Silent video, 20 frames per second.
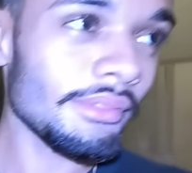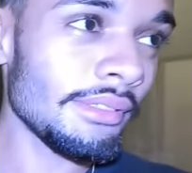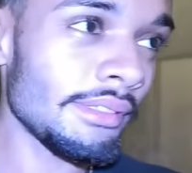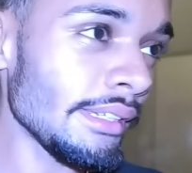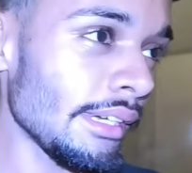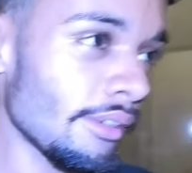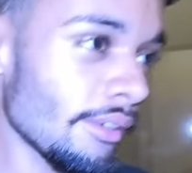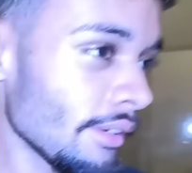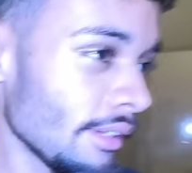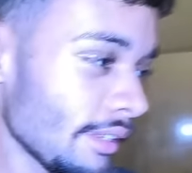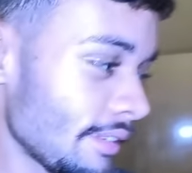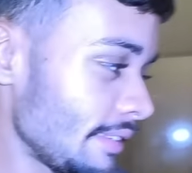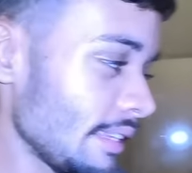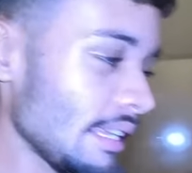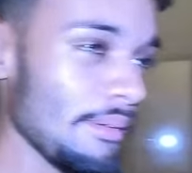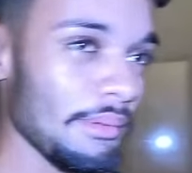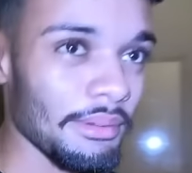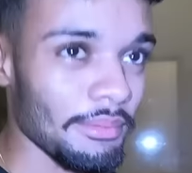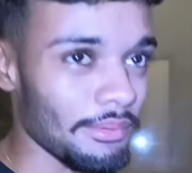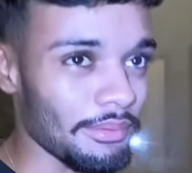These are the
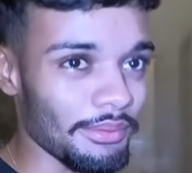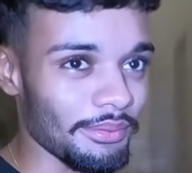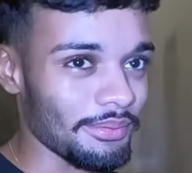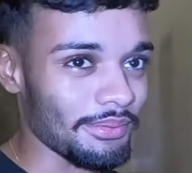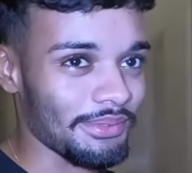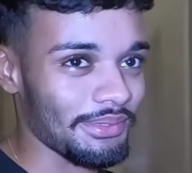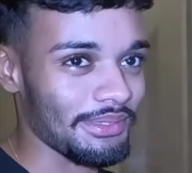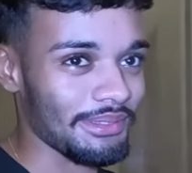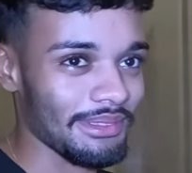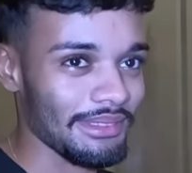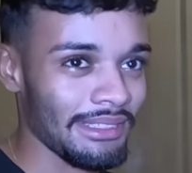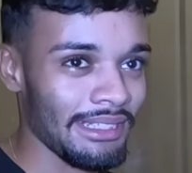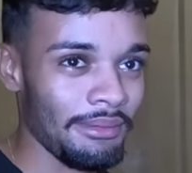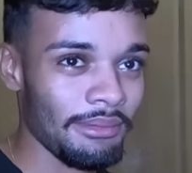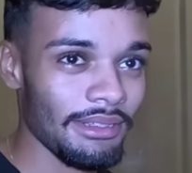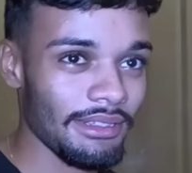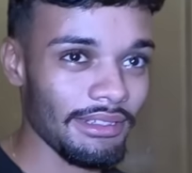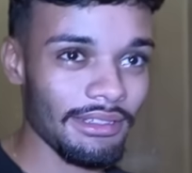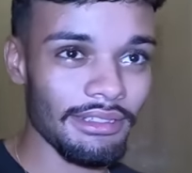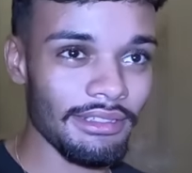same. What?
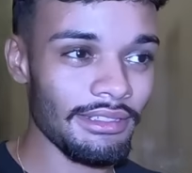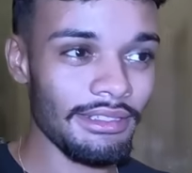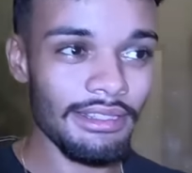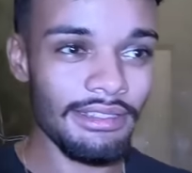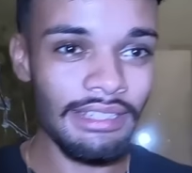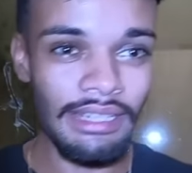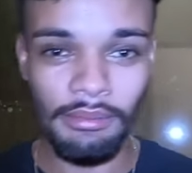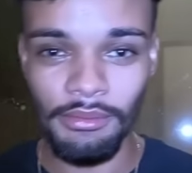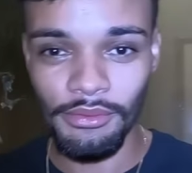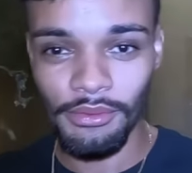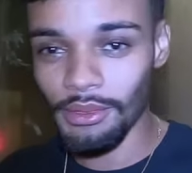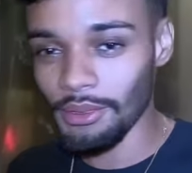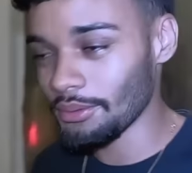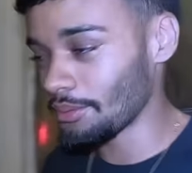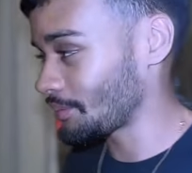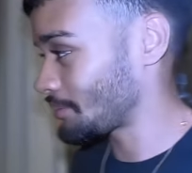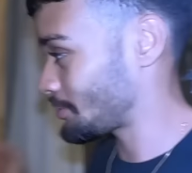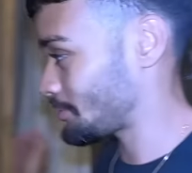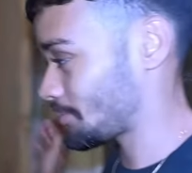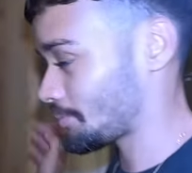It's the same
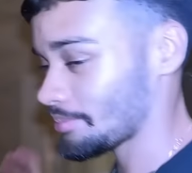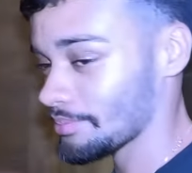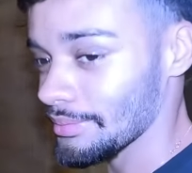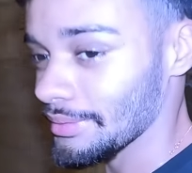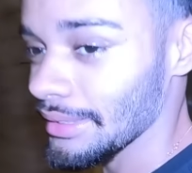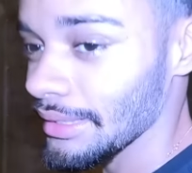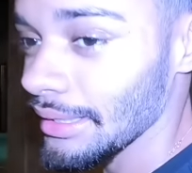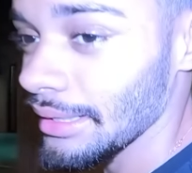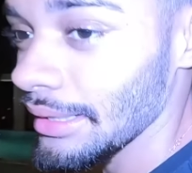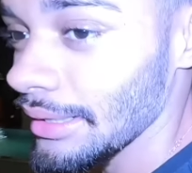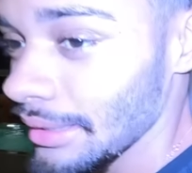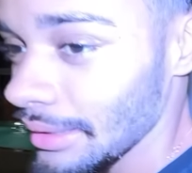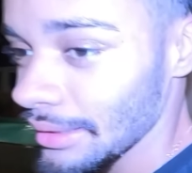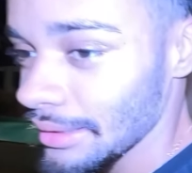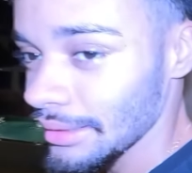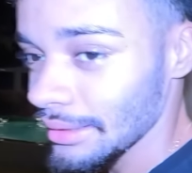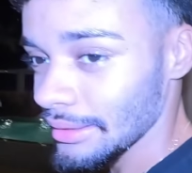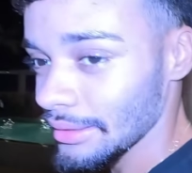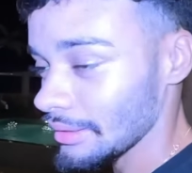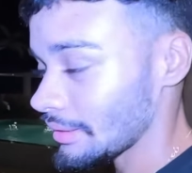room. Yeah, but
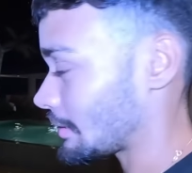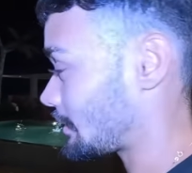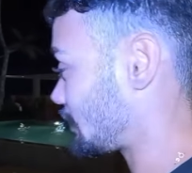what do you no,